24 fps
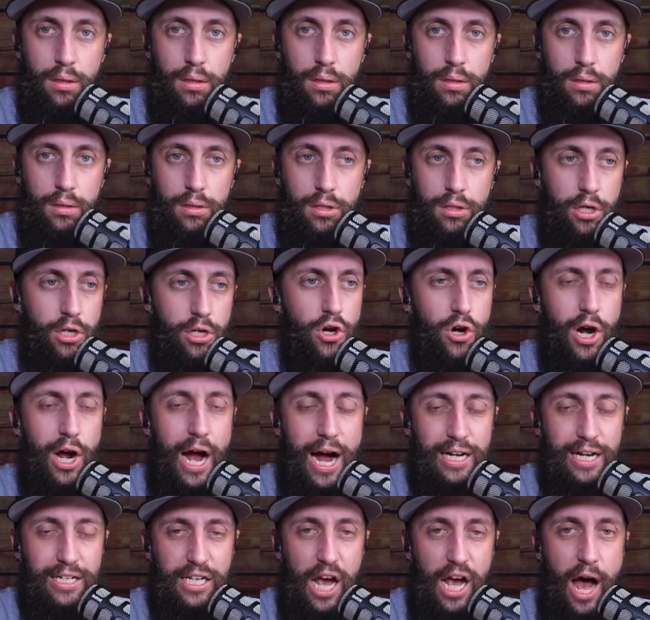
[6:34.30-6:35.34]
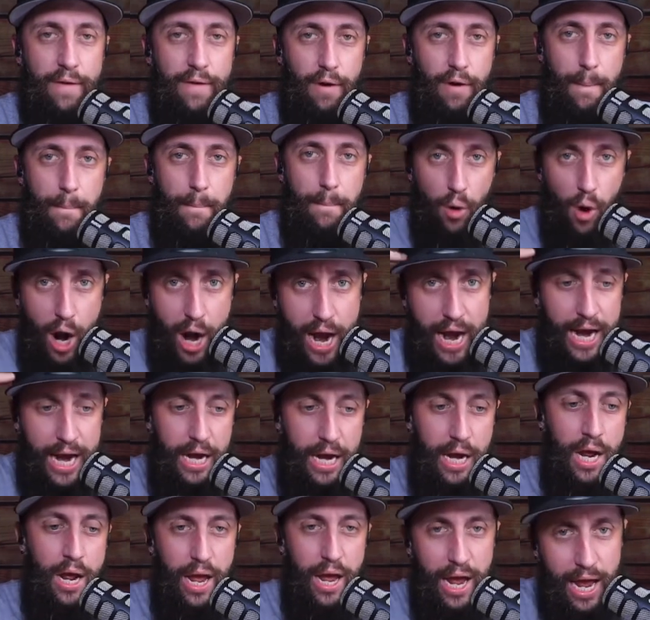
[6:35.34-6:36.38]
Do you guys have a brain
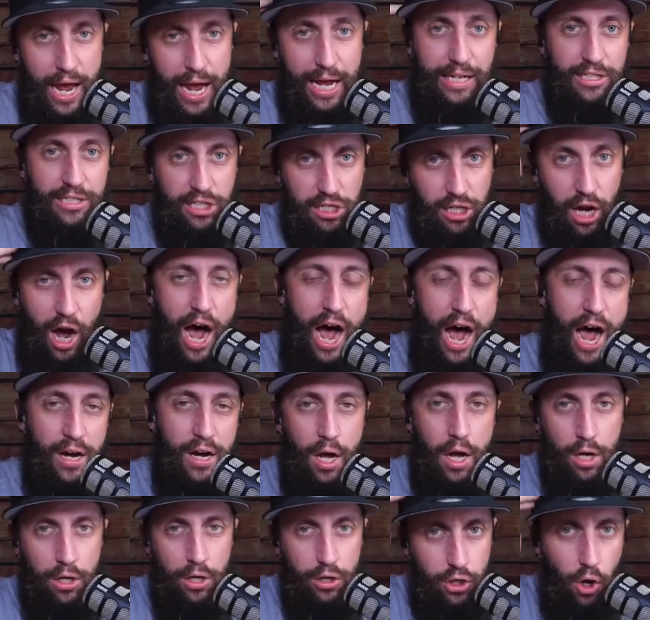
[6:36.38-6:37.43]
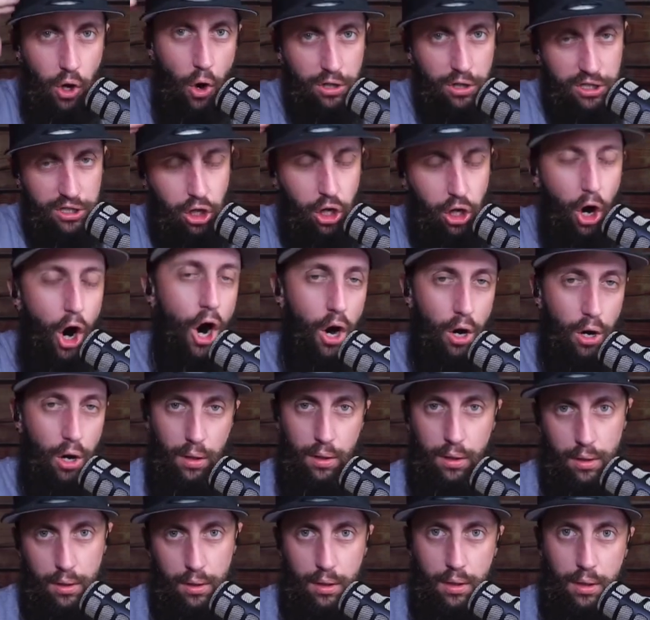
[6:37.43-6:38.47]
inside your skull?
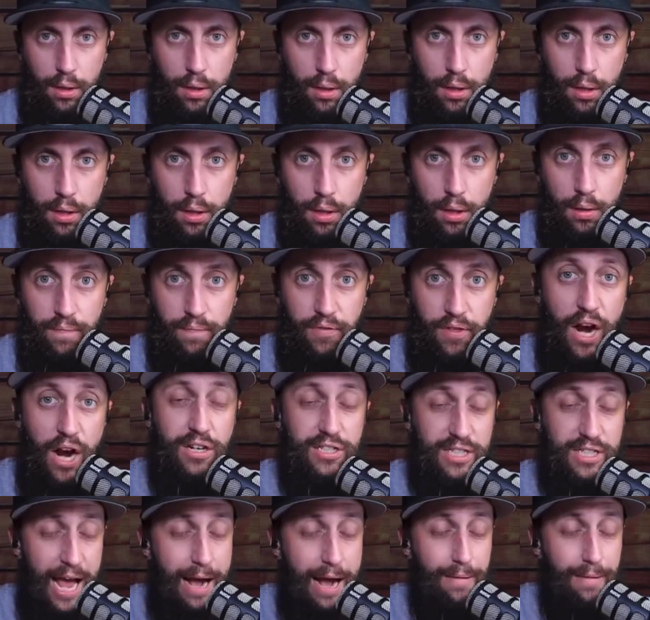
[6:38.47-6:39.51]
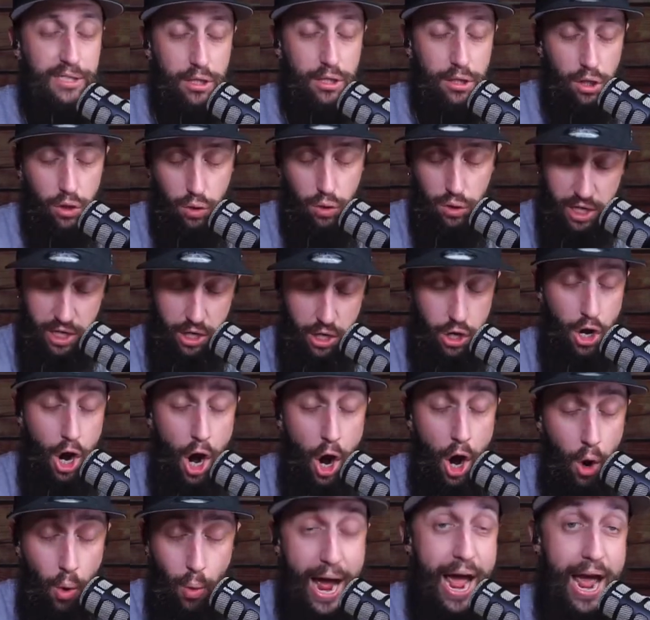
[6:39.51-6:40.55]
There's absolutely
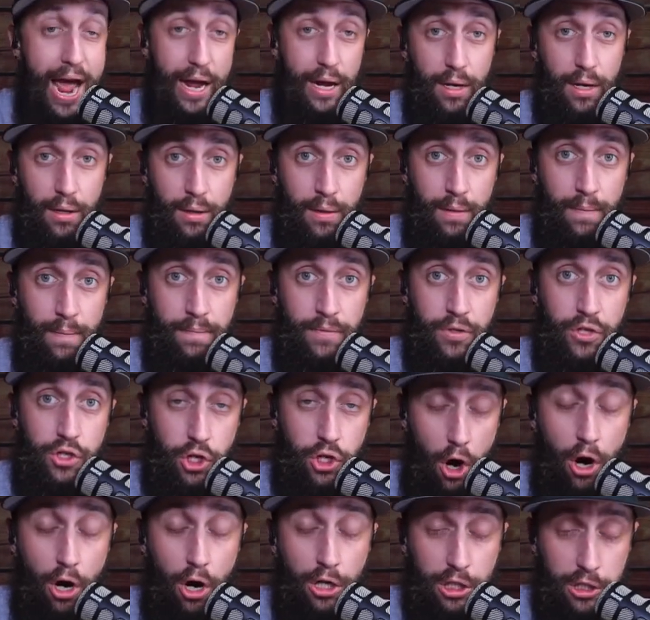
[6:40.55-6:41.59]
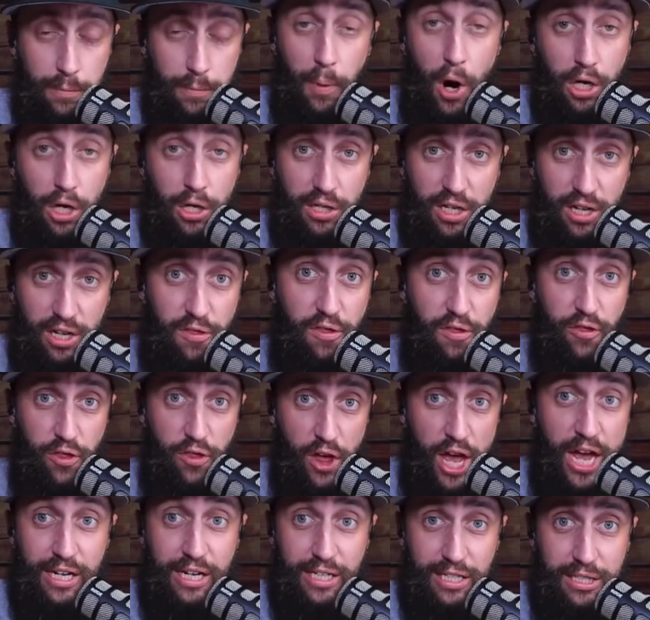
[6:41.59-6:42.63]
no way Charles Barkley
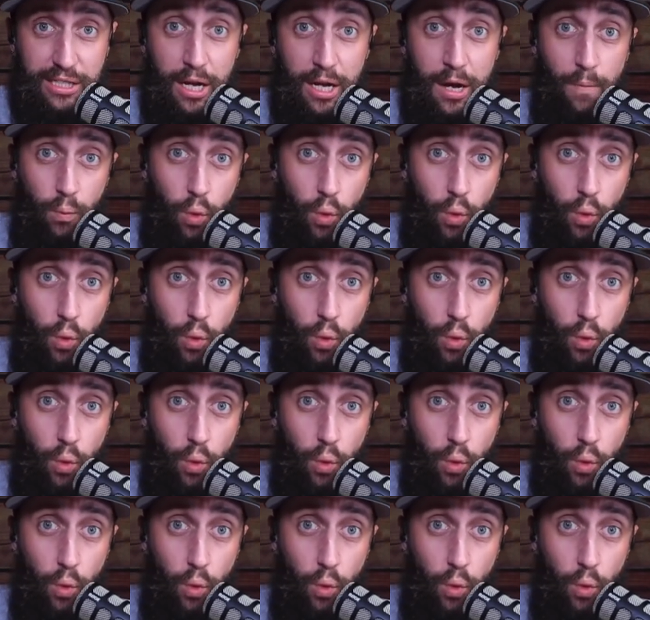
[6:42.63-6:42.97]
thinks what